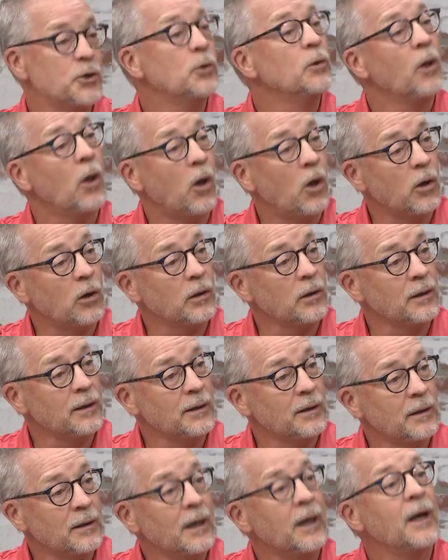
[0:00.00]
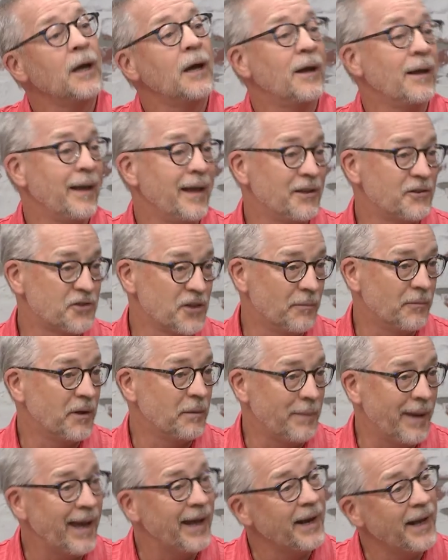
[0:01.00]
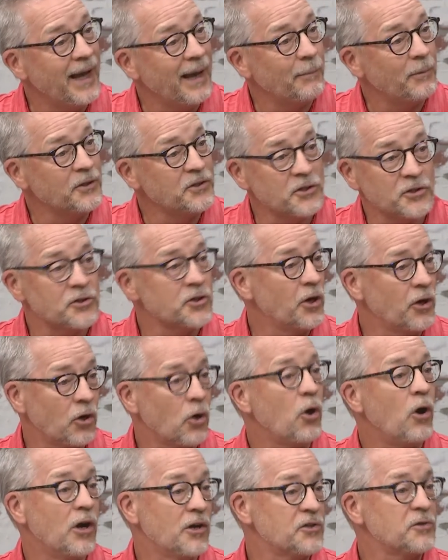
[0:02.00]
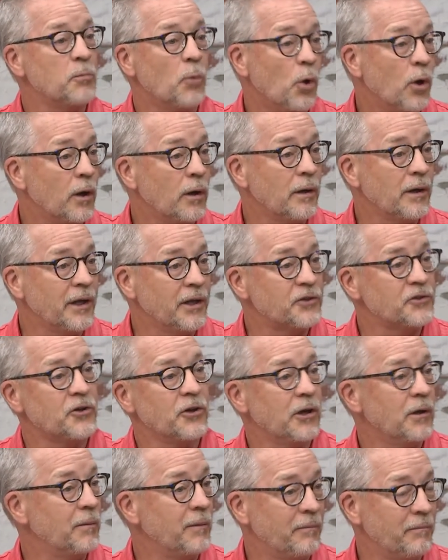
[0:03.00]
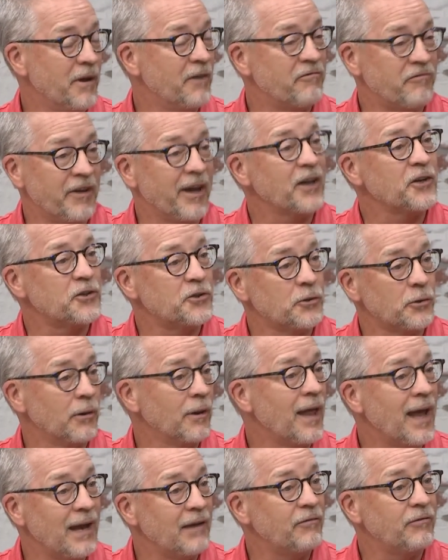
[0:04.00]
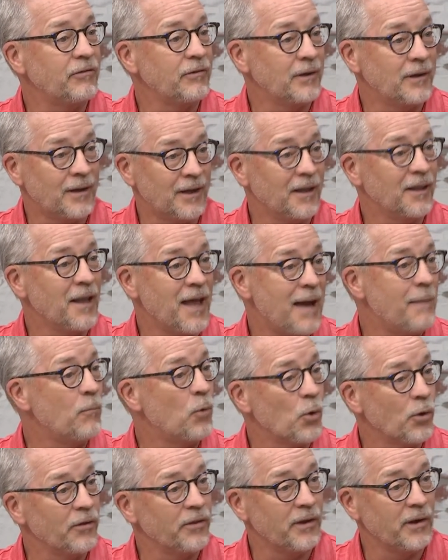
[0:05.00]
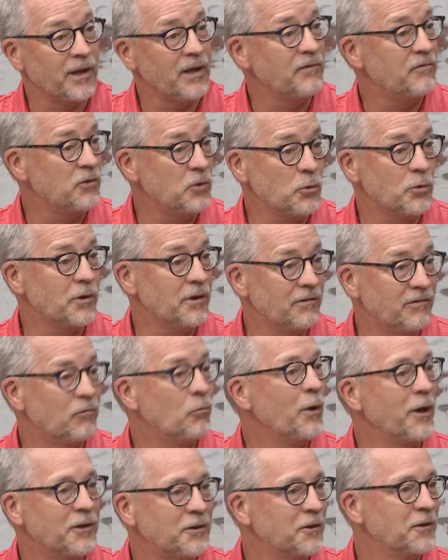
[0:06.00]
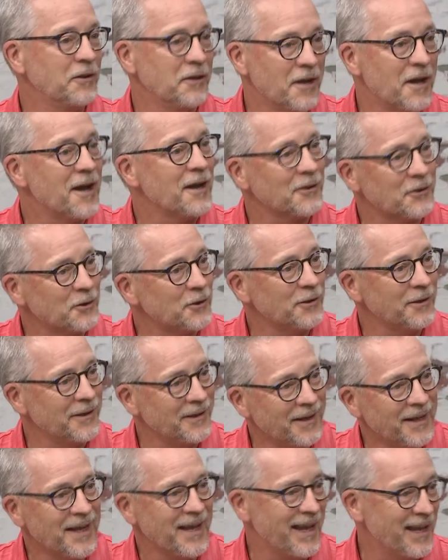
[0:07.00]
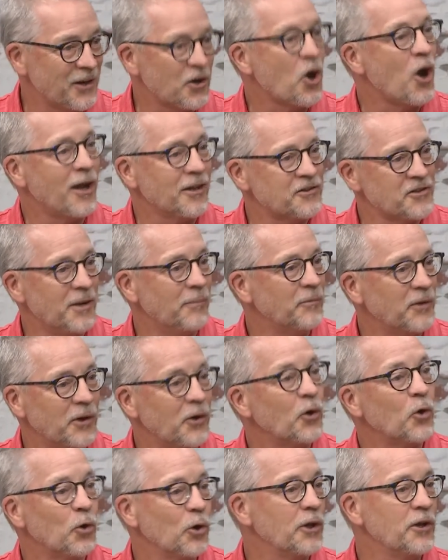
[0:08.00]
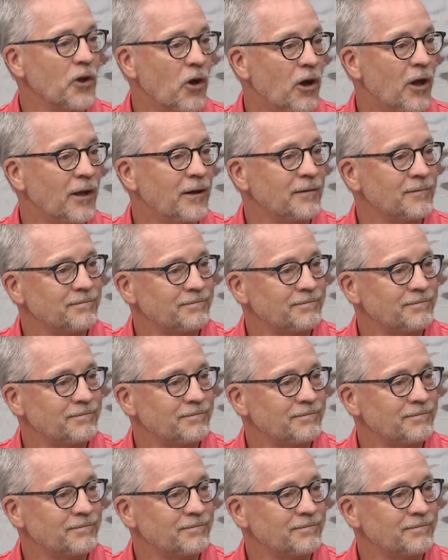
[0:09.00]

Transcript: too long and something bad happens, it's going to cost more. It's going to affect your life a lot more than if you would have went to the doctor and caught something early on.